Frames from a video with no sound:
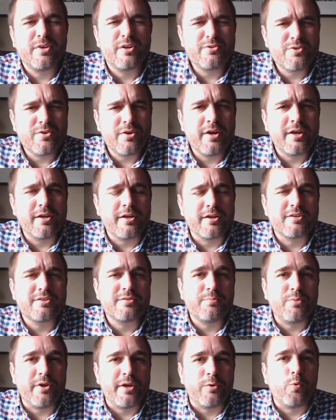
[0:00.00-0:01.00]
I'll try and
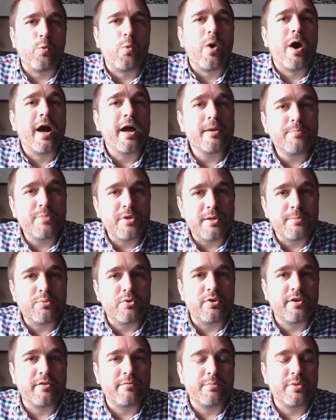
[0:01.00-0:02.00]
explain why
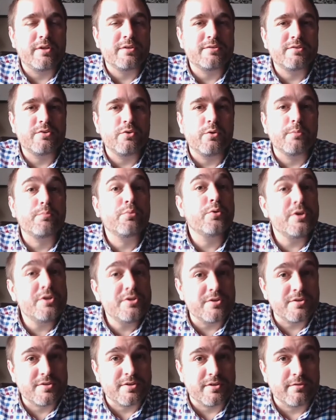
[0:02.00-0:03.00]
people have been so
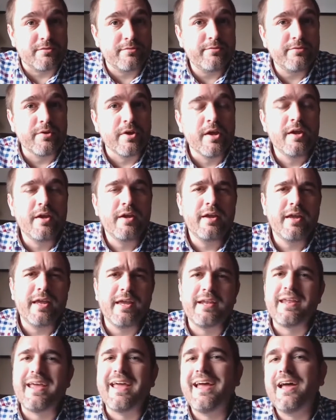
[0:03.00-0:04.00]
appreciative
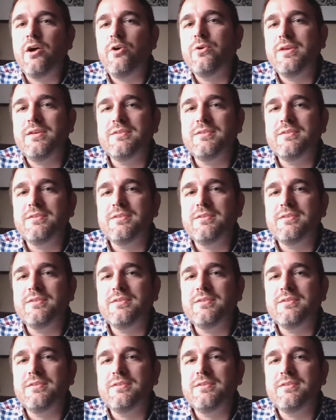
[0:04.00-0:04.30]
and how